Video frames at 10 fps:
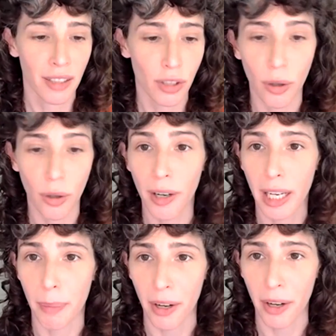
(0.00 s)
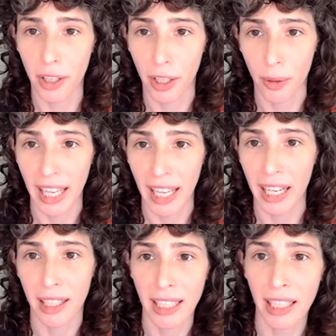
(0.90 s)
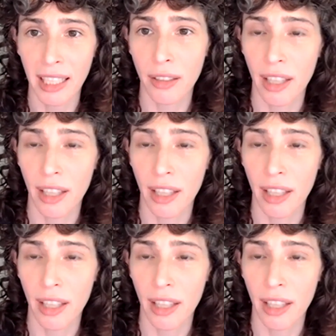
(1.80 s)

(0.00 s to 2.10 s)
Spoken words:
story about, you know, getting a need,